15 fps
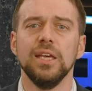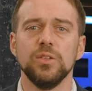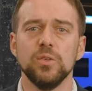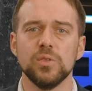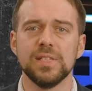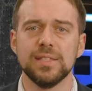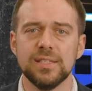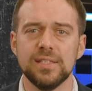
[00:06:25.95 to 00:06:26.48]

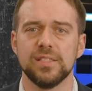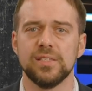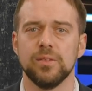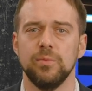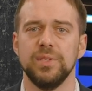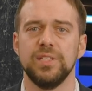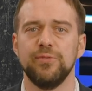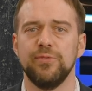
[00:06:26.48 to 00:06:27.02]
Using these,
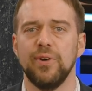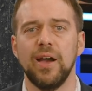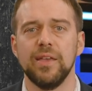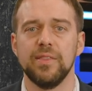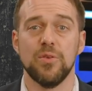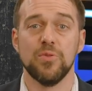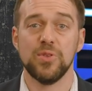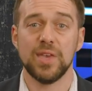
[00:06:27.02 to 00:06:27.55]
we
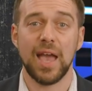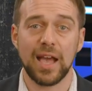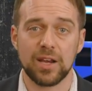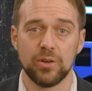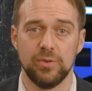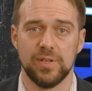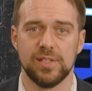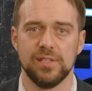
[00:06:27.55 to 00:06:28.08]
define the
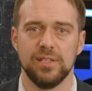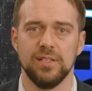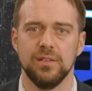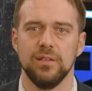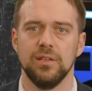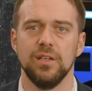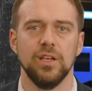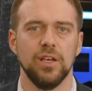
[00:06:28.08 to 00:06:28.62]
accuracy,
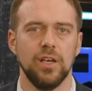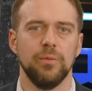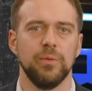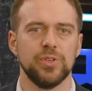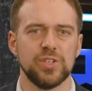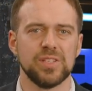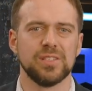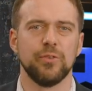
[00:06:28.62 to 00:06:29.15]

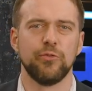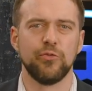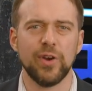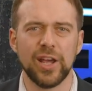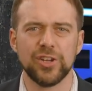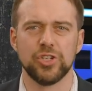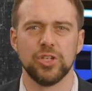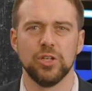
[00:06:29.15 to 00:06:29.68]
which is the
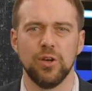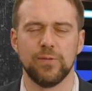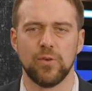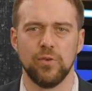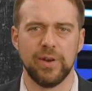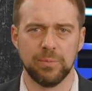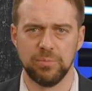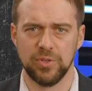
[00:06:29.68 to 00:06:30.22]
fraction of
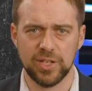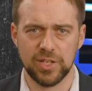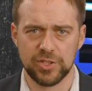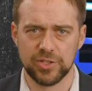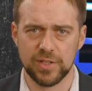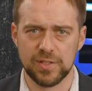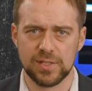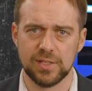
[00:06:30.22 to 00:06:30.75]
correct
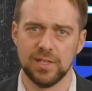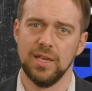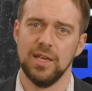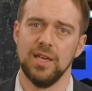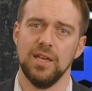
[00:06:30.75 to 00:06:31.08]
predictions,